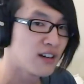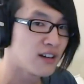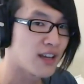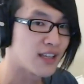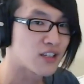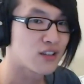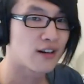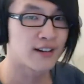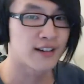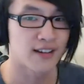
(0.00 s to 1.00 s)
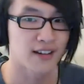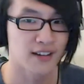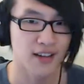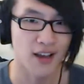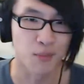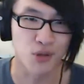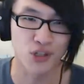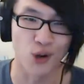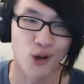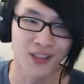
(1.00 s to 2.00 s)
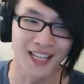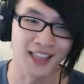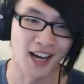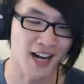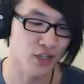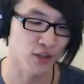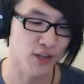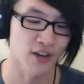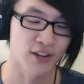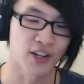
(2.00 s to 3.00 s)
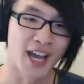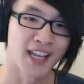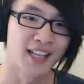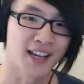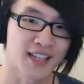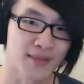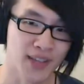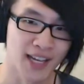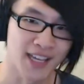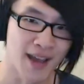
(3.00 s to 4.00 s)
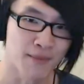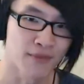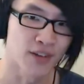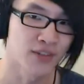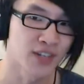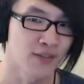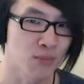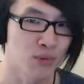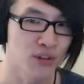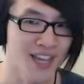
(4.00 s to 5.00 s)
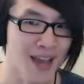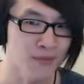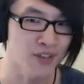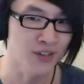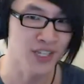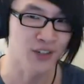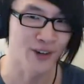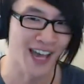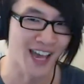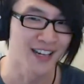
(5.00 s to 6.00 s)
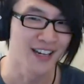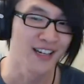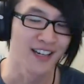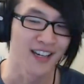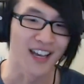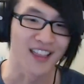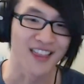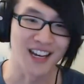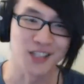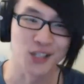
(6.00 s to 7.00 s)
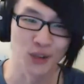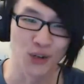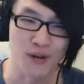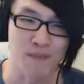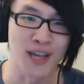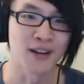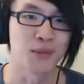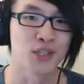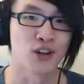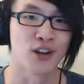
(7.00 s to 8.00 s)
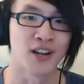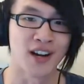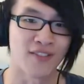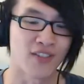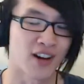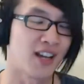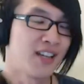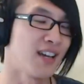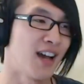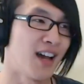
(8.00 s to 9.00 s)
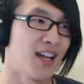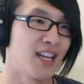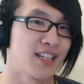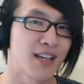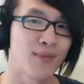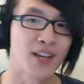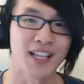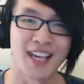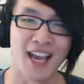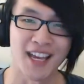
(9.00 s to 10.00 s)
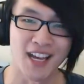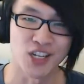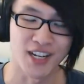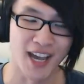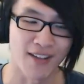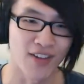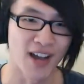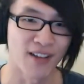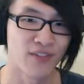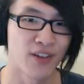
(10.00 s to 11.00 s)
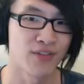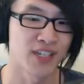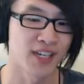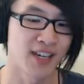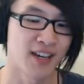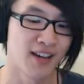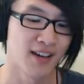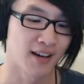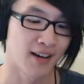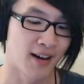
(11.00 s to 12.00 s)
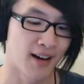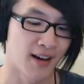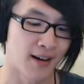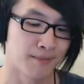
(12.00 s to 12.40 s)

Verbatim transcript: it's not absurdly large looking on your head, like something like the M fifty. If you put the M fifty on your head, it does look a bit absurd, I find. And something like the A K G K five fifty, uh,